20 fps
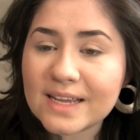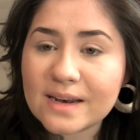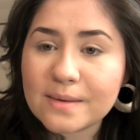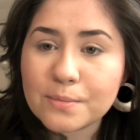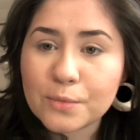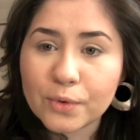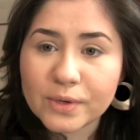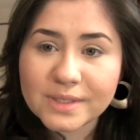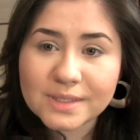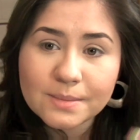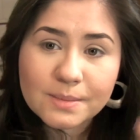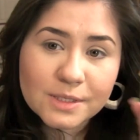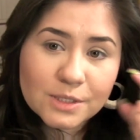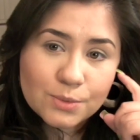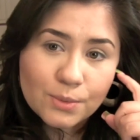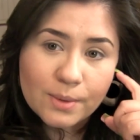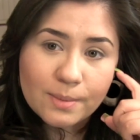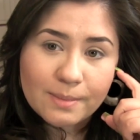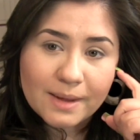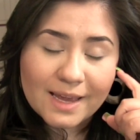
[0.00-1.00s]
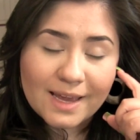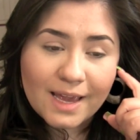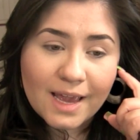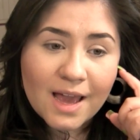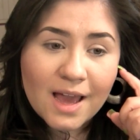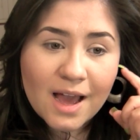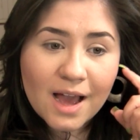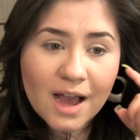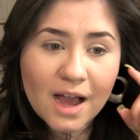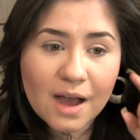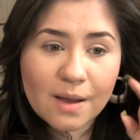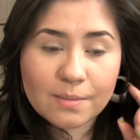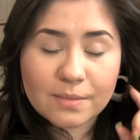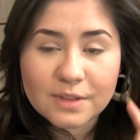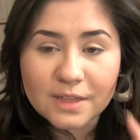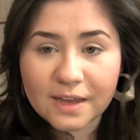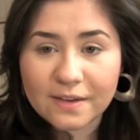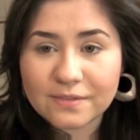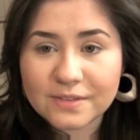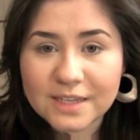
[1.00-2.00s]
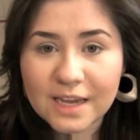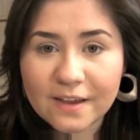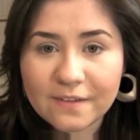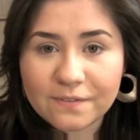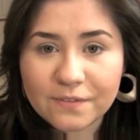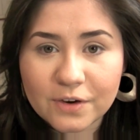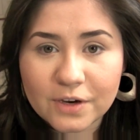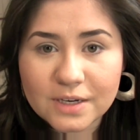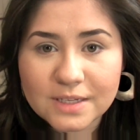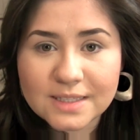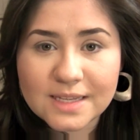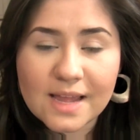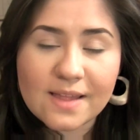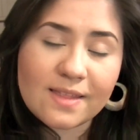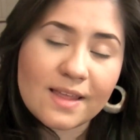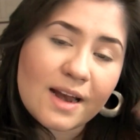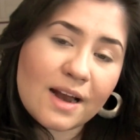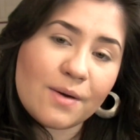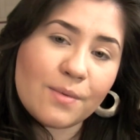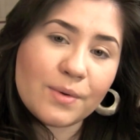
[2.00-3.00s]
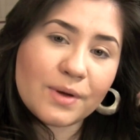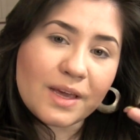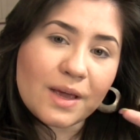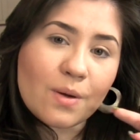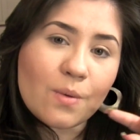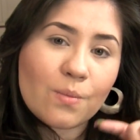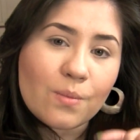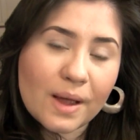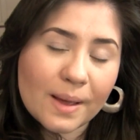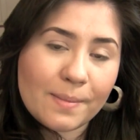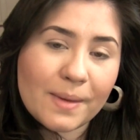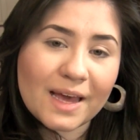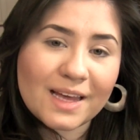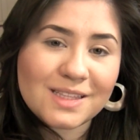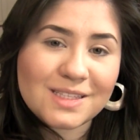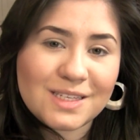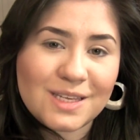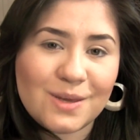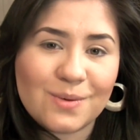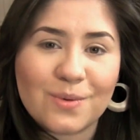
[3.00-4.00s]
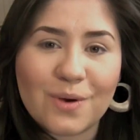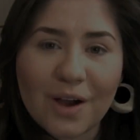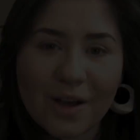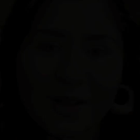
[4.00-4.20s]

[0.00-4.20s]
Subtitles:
And I'm going to be doing my left eye first, and then I will get right back to you